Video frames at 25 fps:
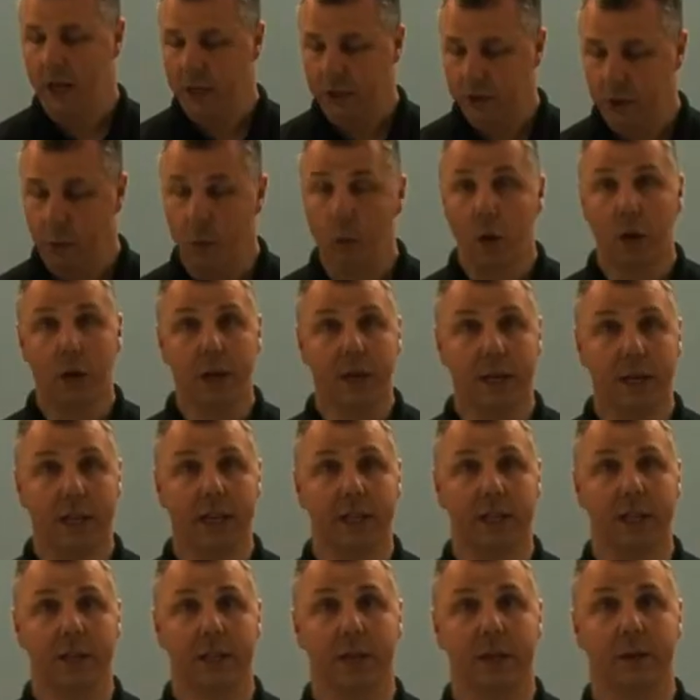So what you
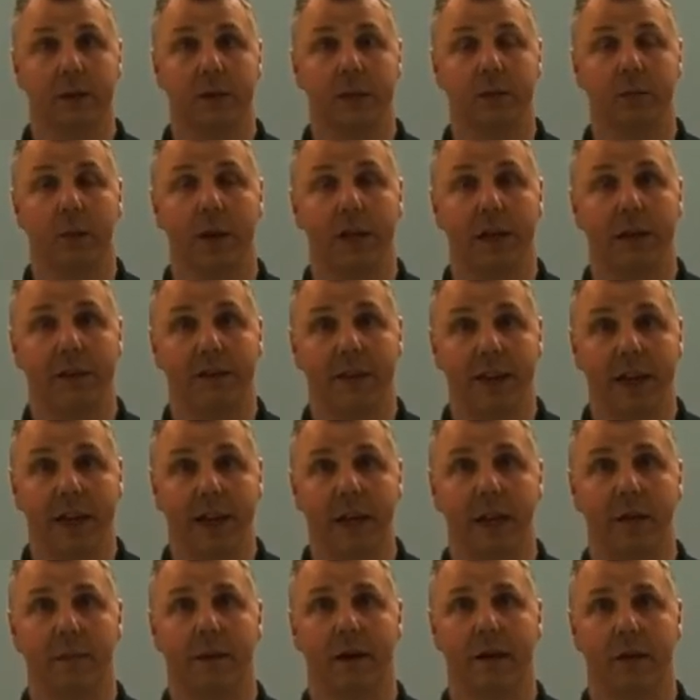need to do is, when you're
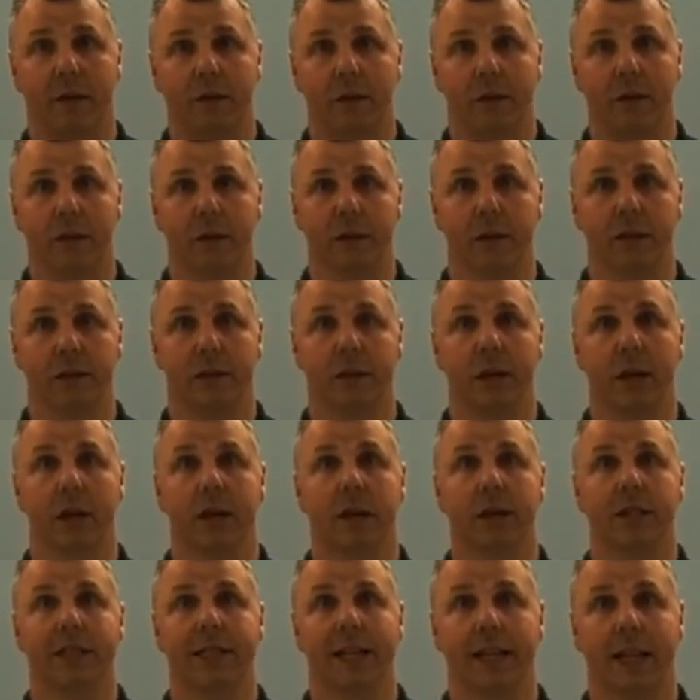thinking about colours,
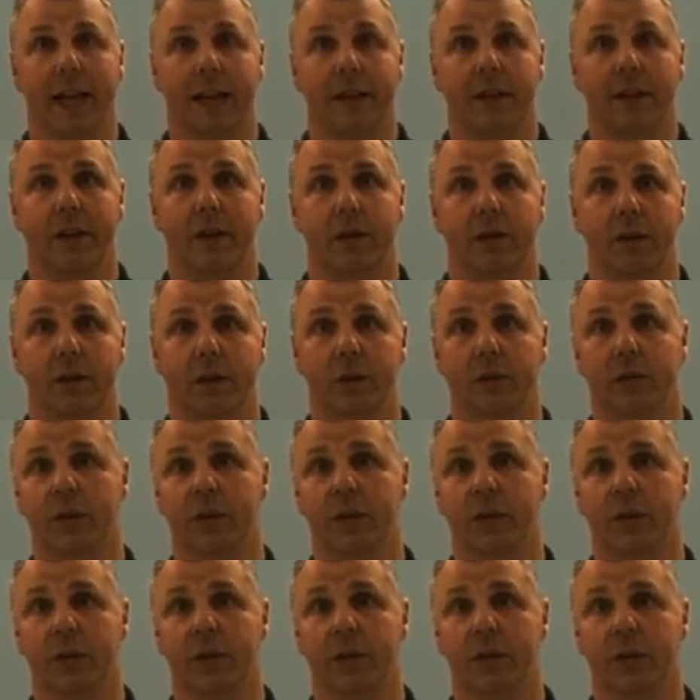select the colours